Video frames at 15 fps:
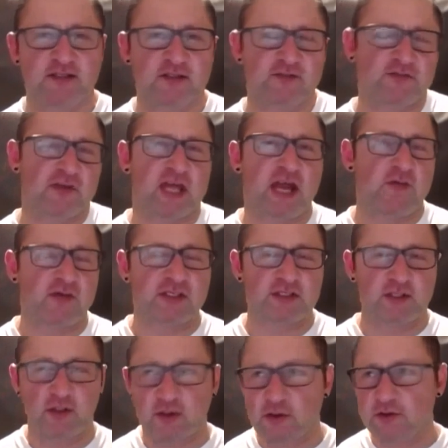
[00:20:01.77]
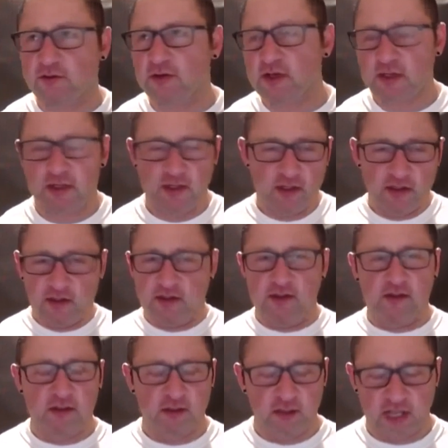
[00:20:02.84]
Just for that reason alone,
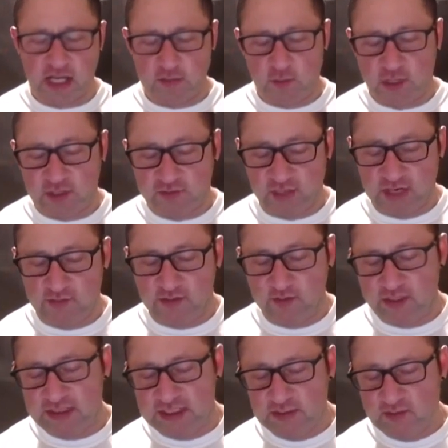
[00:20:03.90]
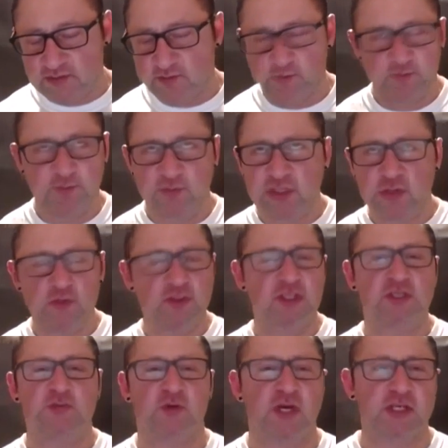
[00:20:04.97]
I'd want to train with him because he was huge
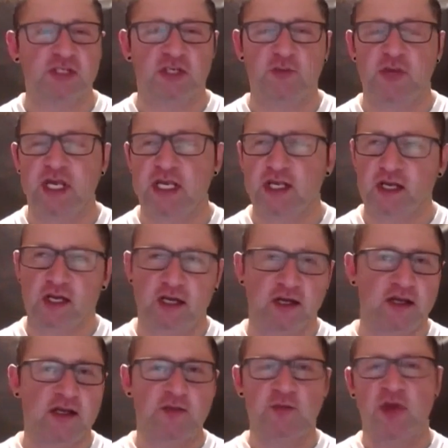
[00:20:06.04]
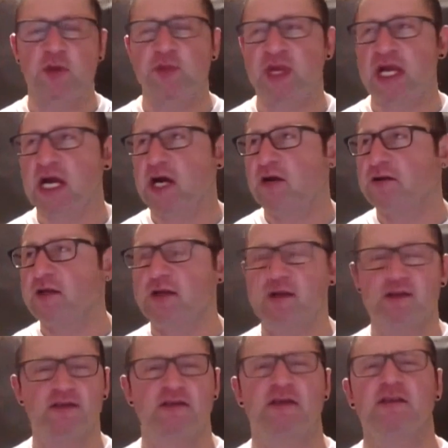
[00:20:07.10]
inspiration to me uh, in Pumping Iron and
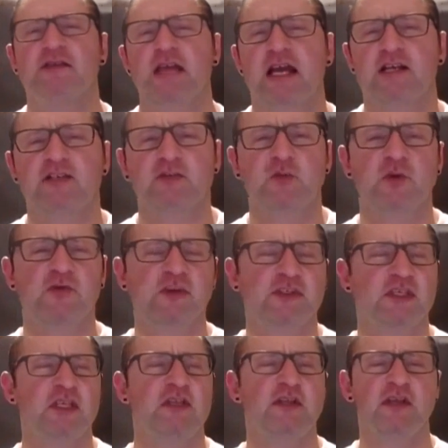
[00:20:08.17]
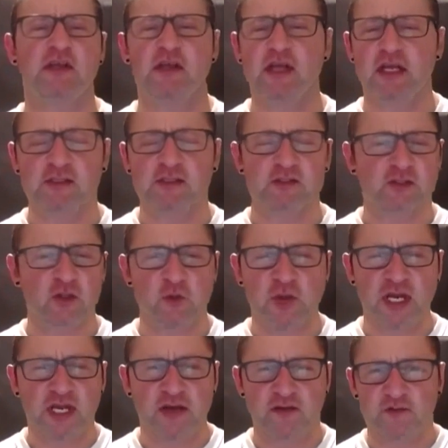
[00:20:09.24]
his, his action movies that he did. So
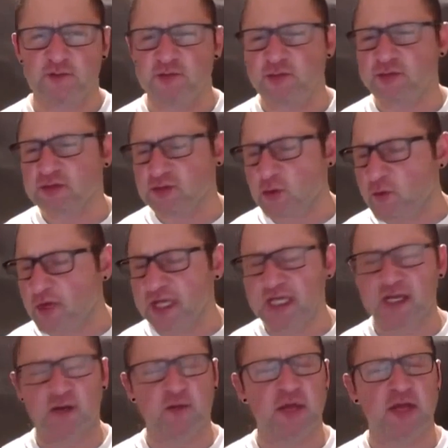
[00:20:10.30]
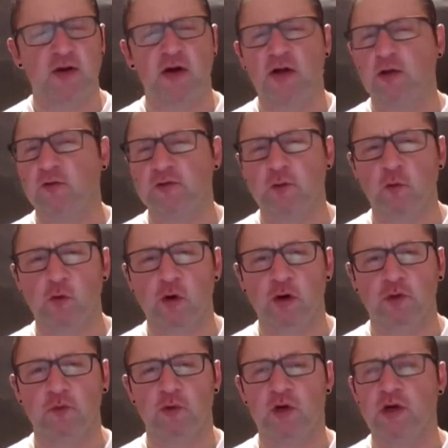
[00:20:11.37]
many of so many young men all over the
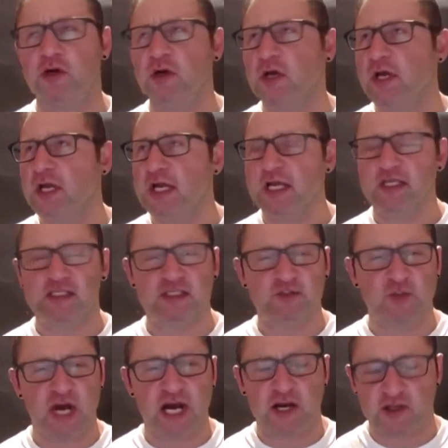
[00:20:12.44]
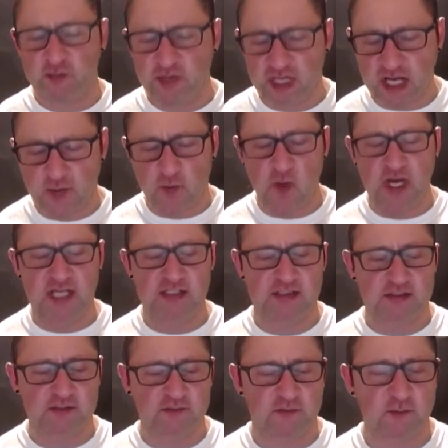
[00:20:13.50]
world were inspired to pick up
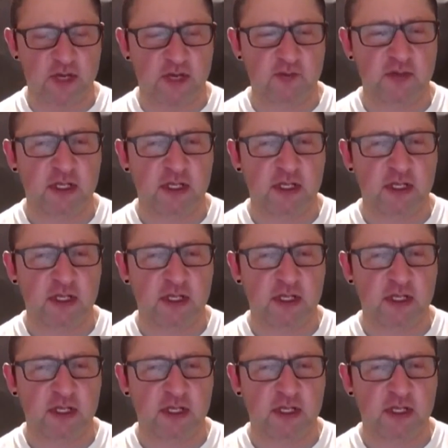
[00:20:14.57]
weights from him.